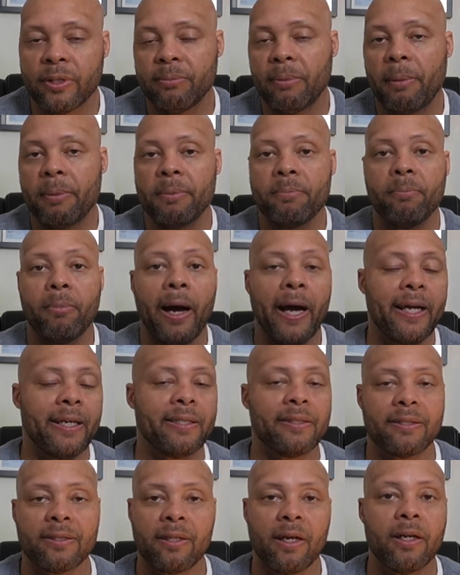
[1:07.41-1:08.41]
he might be biting
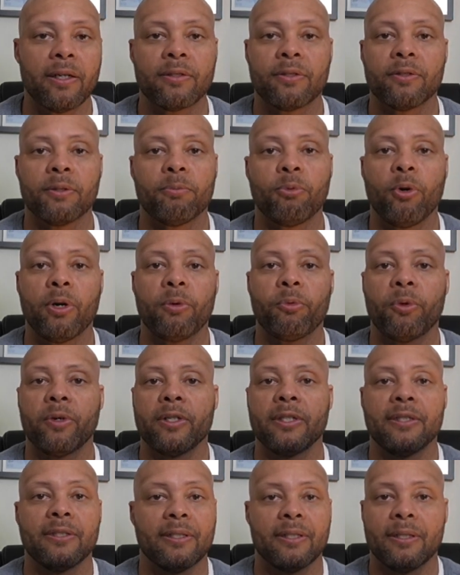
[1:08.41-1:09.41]
his tongue to a point where
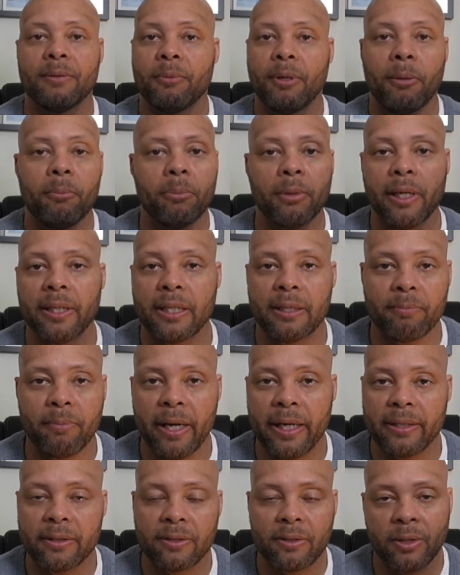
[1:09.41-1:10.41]
he's a bloody mess.